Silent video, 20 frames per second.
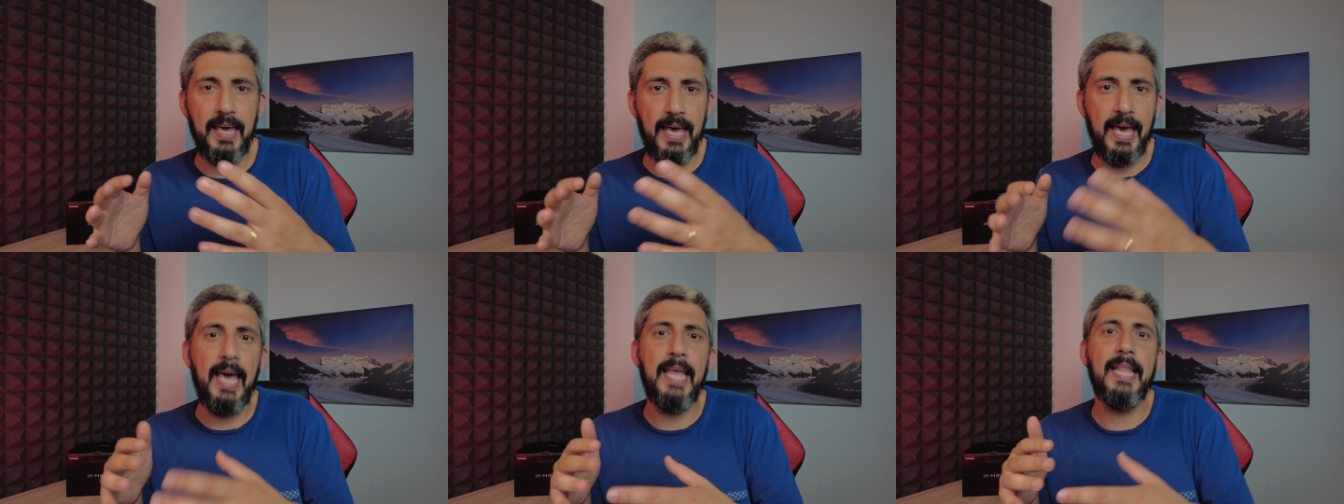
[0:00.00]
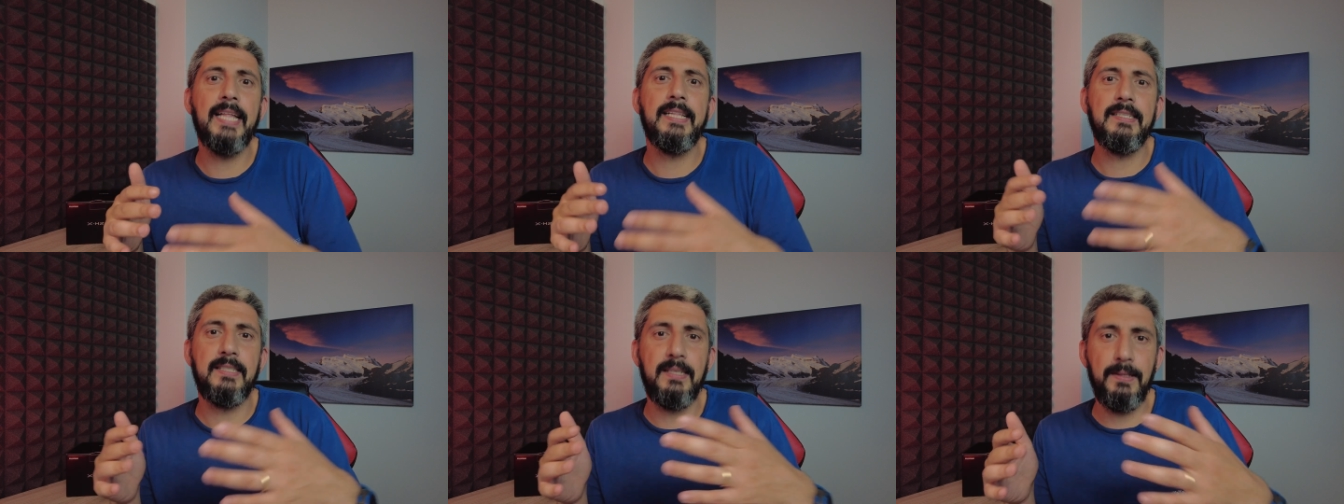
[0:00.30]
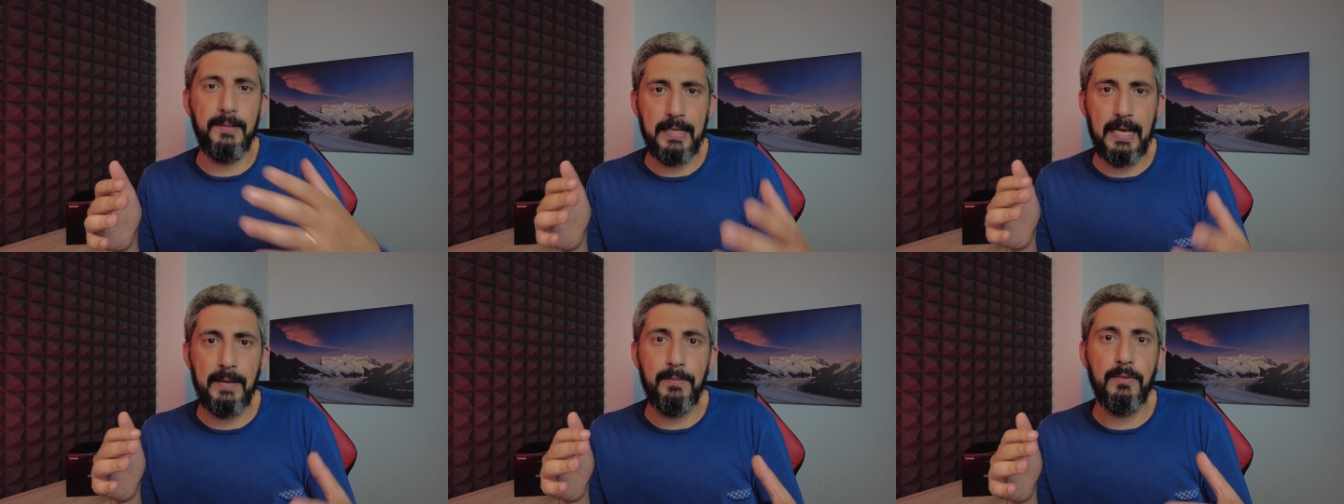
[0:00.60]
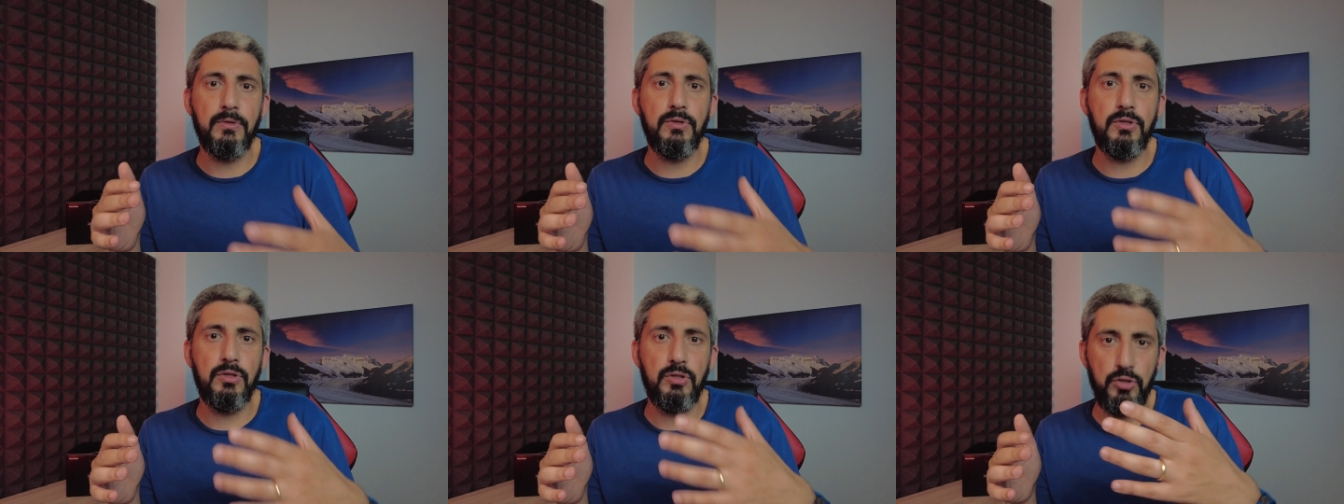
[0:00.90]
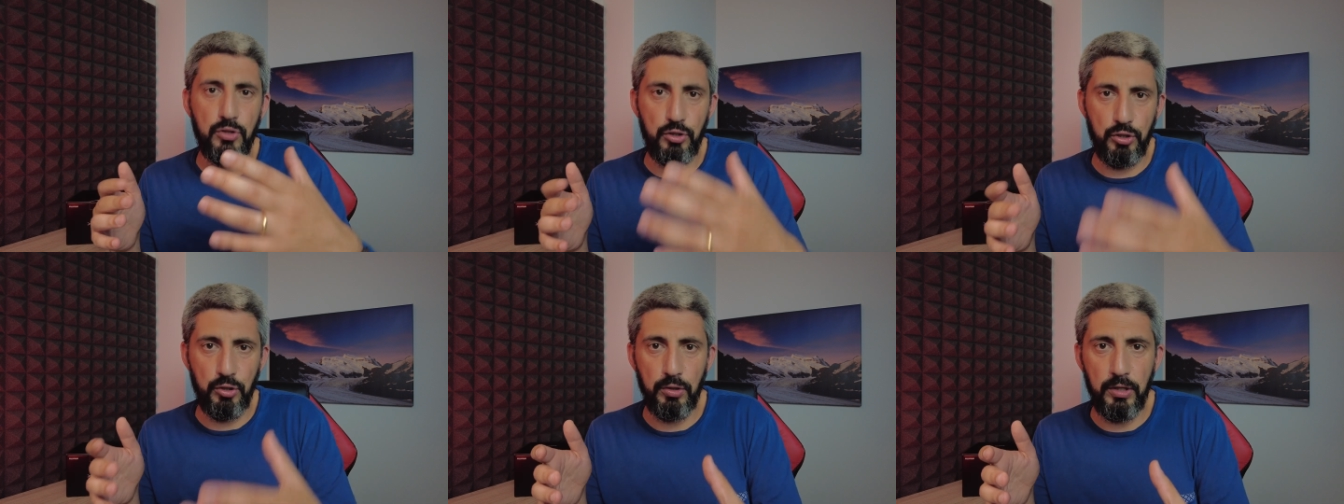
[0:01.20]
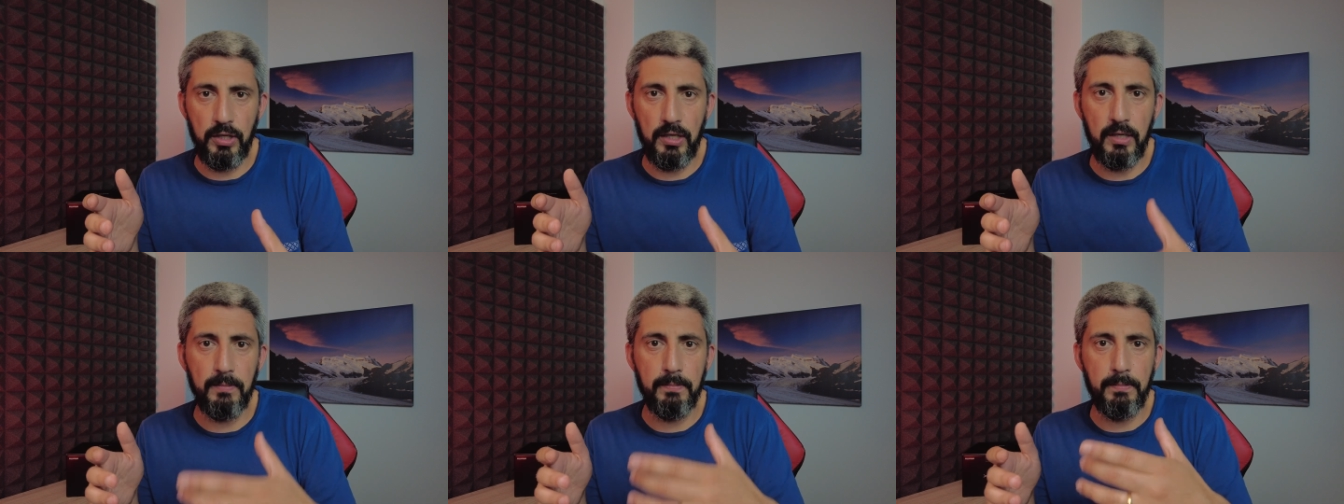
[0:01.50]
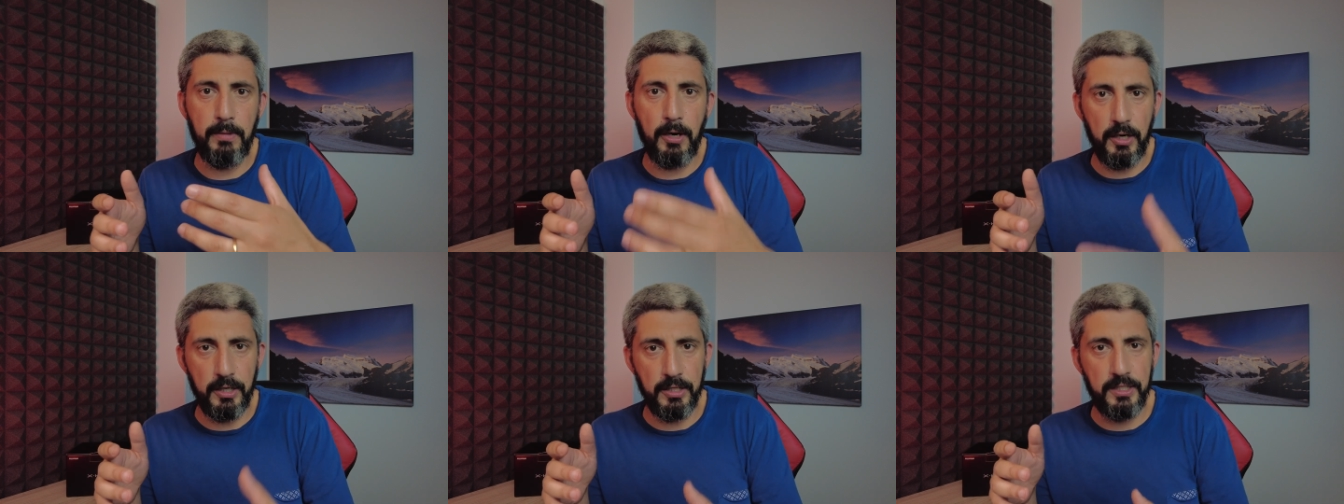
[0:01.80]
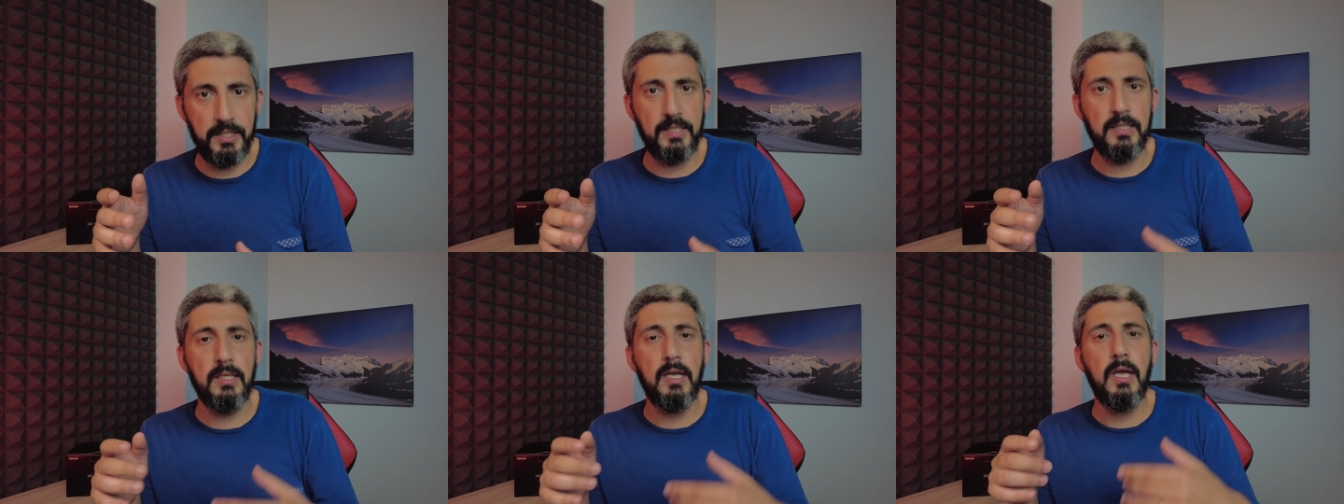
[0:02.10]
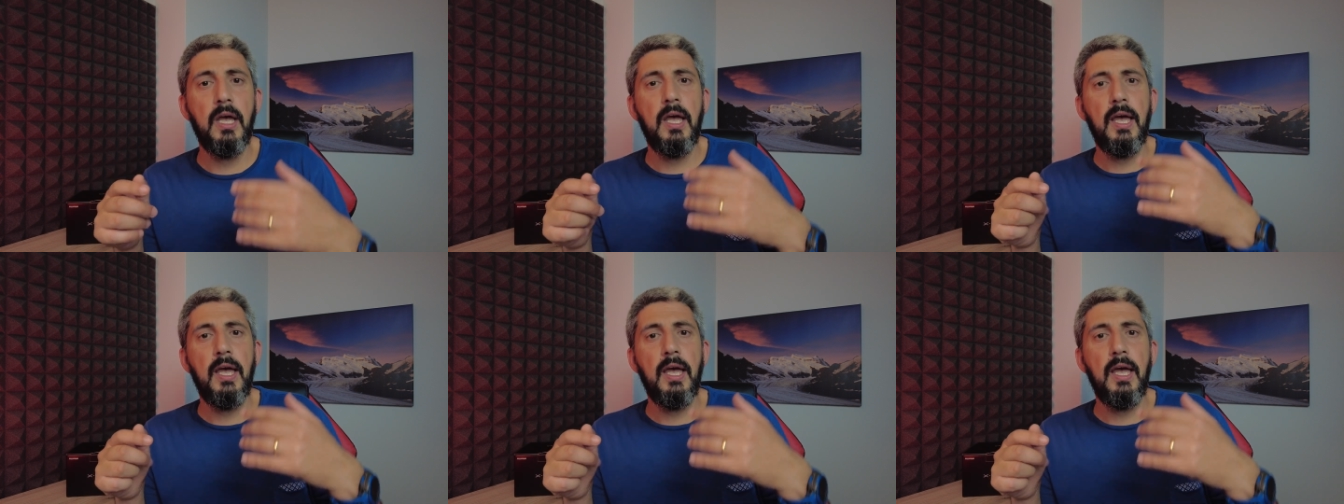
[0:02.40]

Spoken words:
and at the same time I was shooting bursts